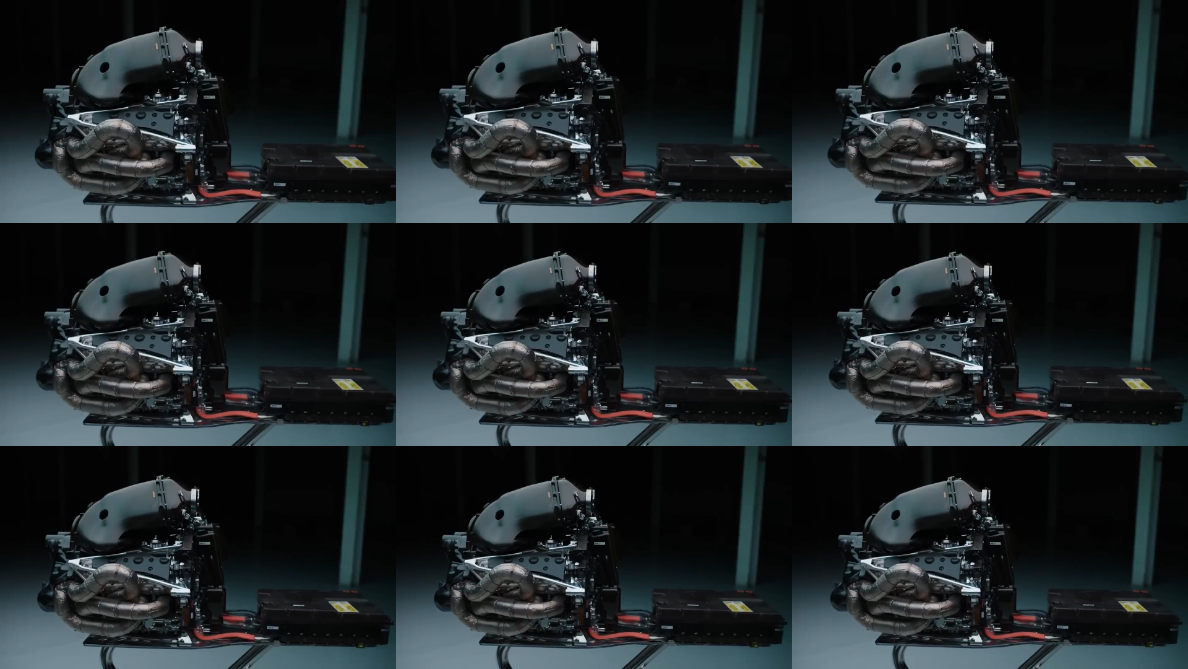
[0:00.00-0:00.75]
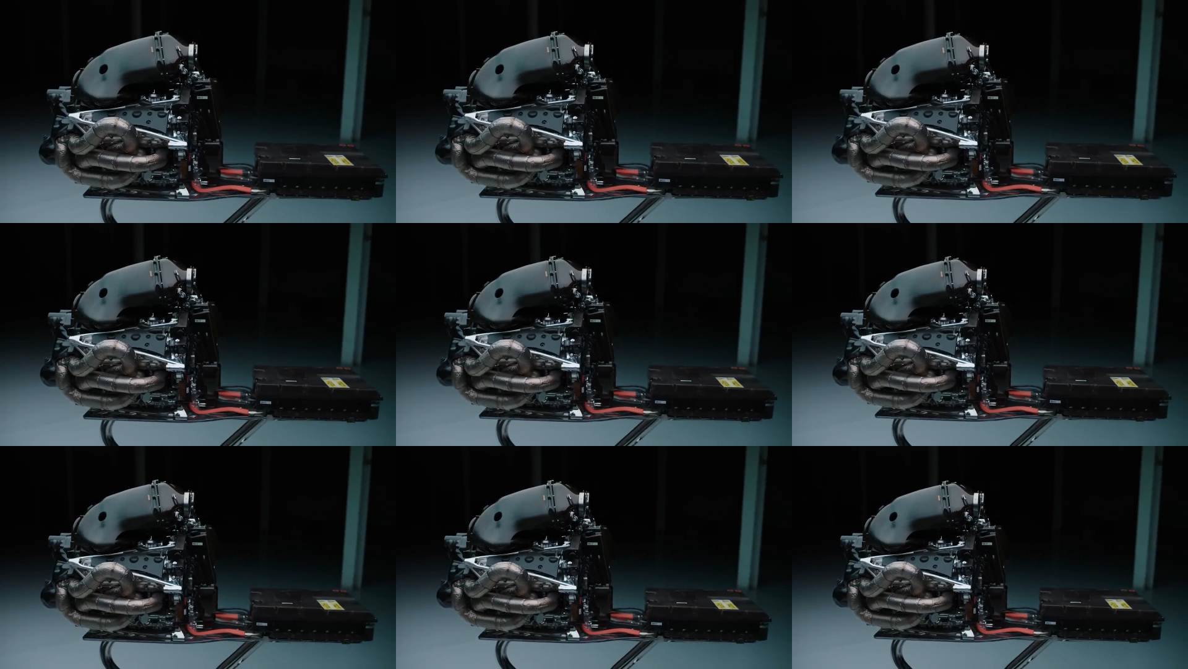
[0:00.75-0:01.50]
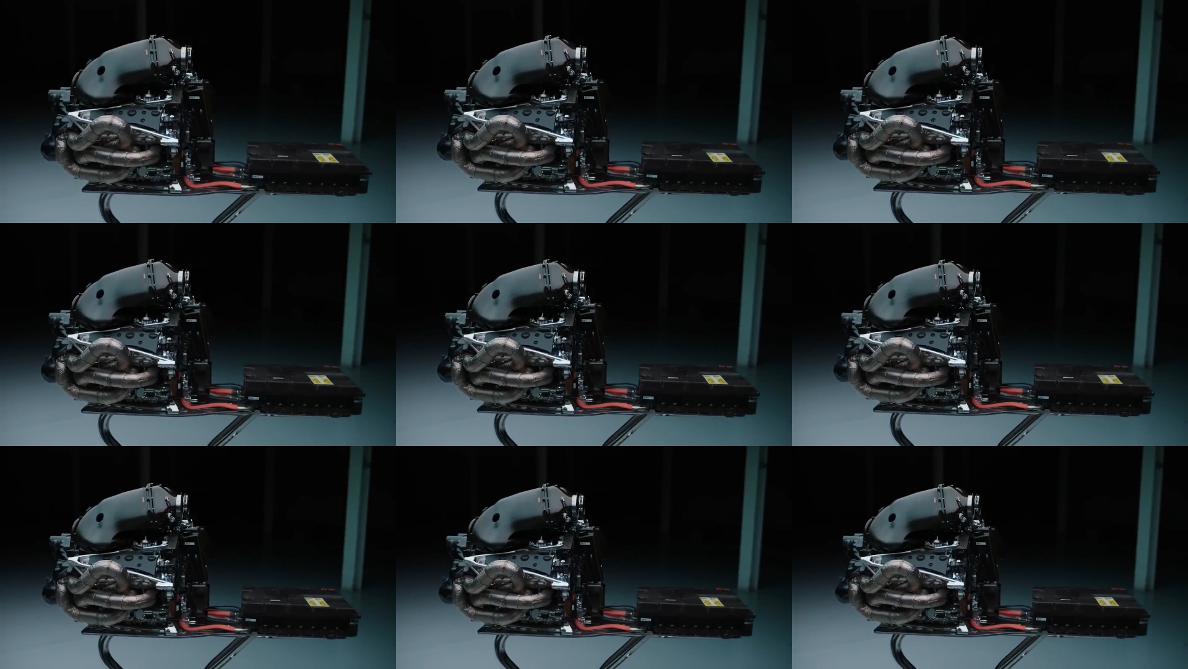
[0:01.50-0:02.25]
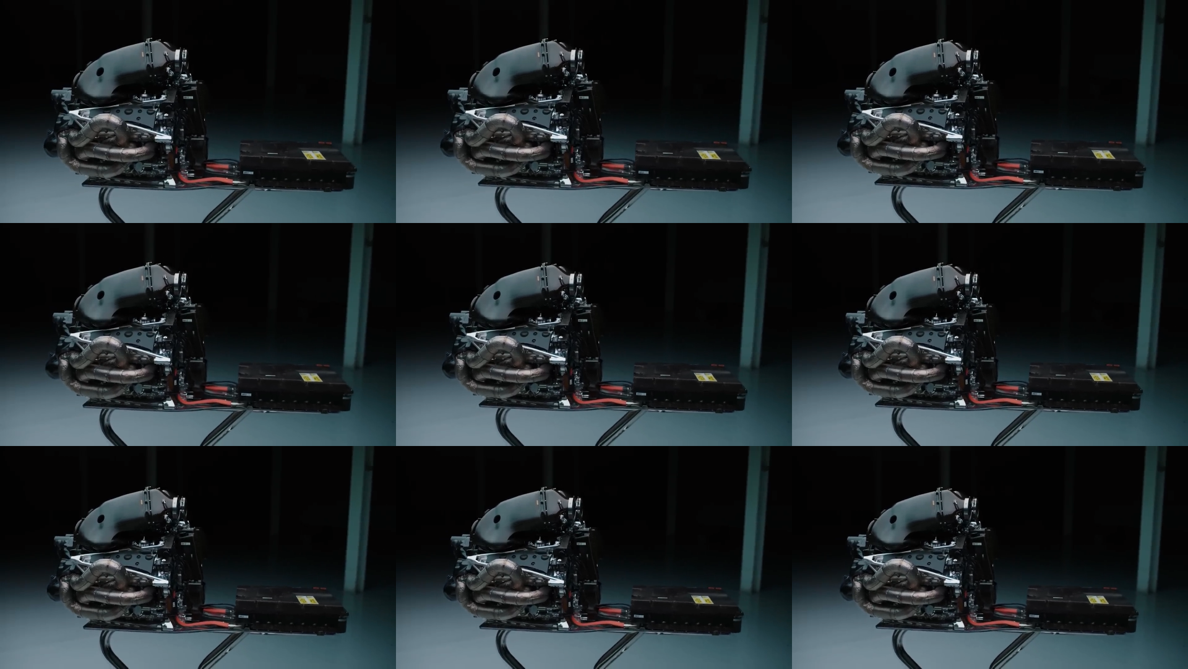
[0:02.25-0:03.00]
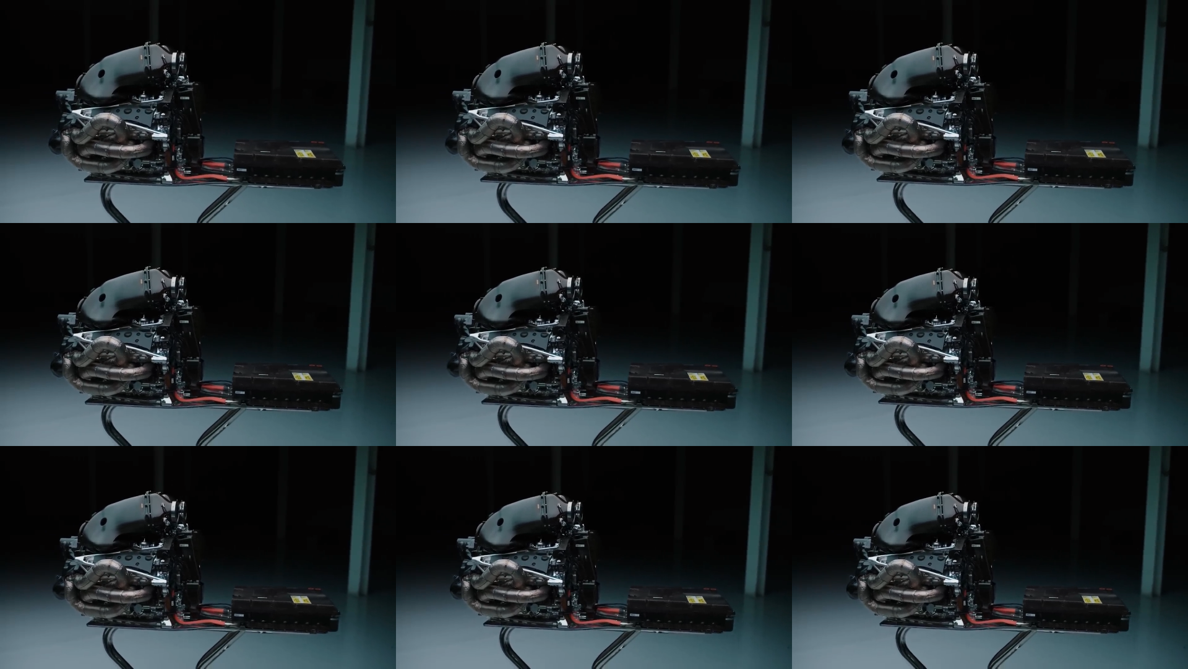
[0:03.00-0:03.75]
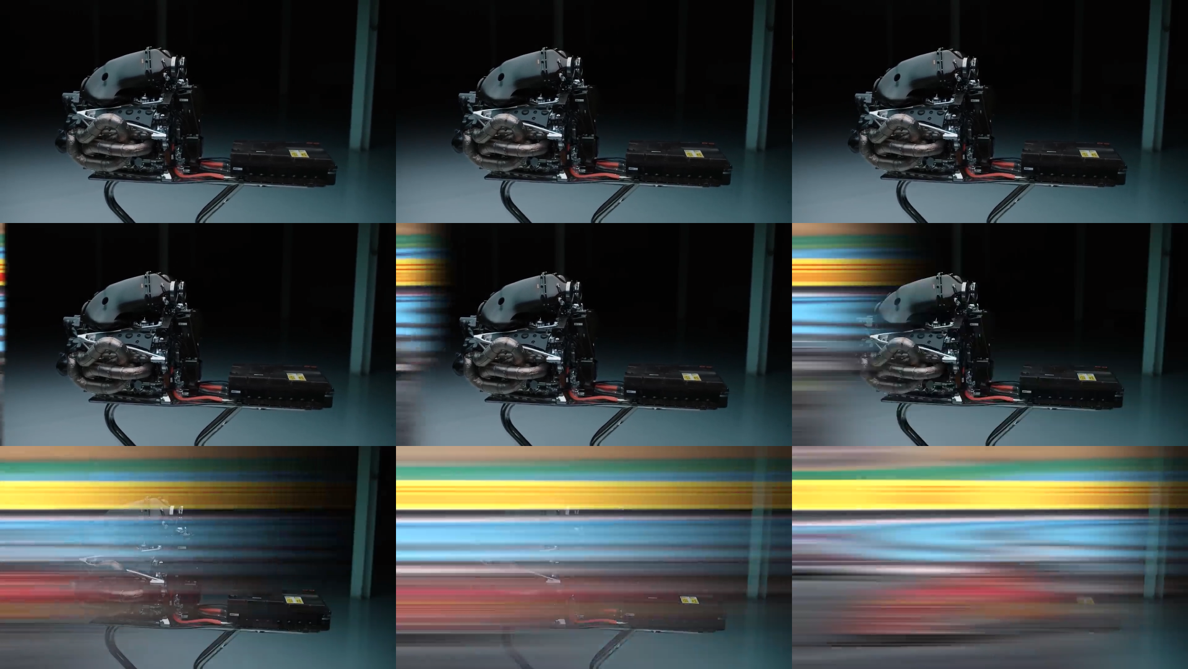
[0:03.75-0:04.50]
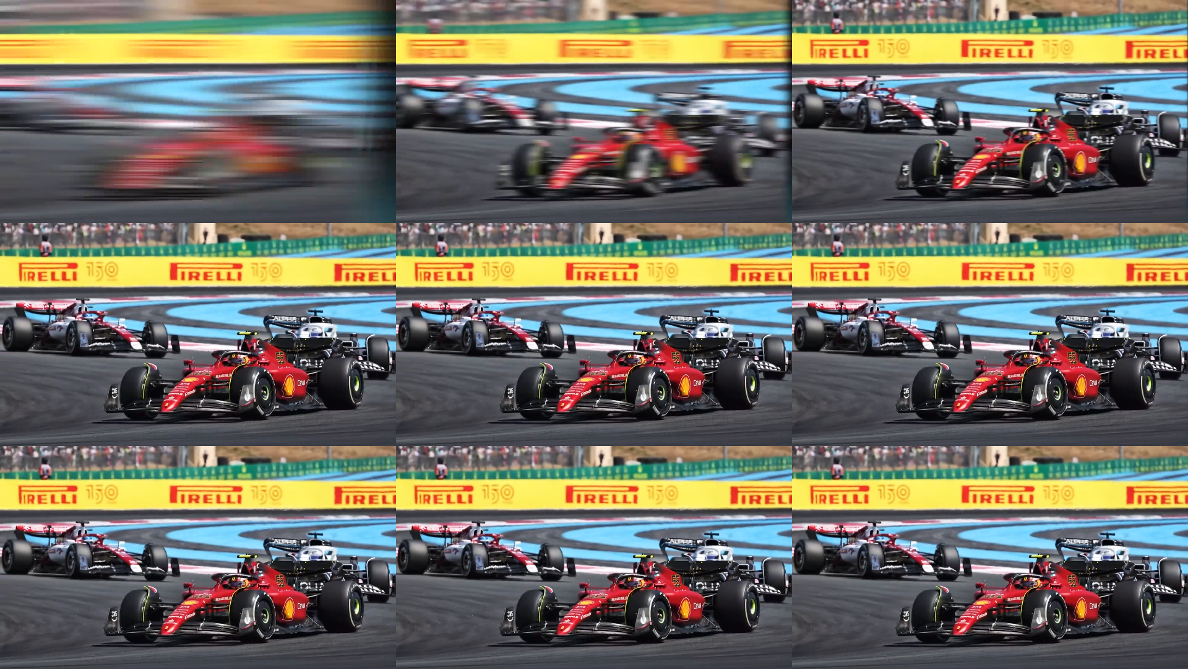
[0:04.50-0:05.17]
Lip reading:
Nobody's mouth can be seen.